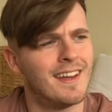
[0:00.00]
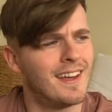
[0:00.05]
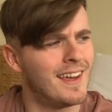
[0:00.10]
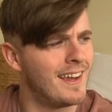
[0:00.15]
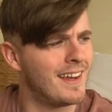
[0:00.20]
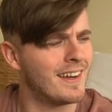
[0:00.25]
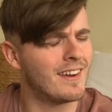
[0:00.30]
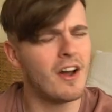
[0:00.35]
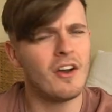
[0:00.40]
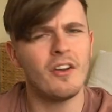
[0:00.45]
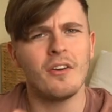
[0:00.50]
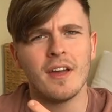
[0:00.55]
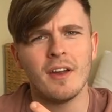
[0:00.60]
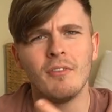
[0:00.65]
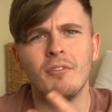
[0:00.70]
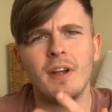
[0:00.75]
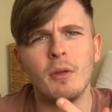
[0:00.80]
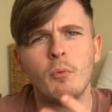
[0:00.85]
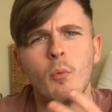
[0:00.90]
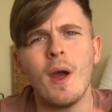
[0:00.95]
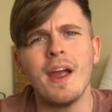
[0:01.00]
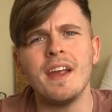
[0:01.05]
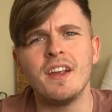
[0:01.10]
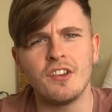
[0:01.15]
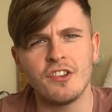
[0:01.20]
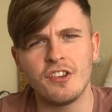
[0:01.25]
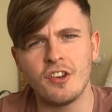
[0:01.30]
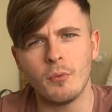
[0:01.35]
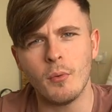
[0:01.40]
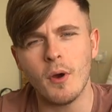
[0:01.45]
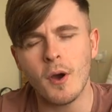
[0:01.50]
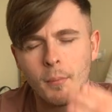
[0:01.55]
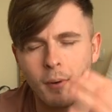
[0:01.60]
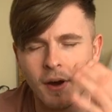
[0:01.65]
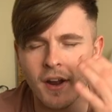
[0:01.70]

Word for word: it kind of it really wakes you up.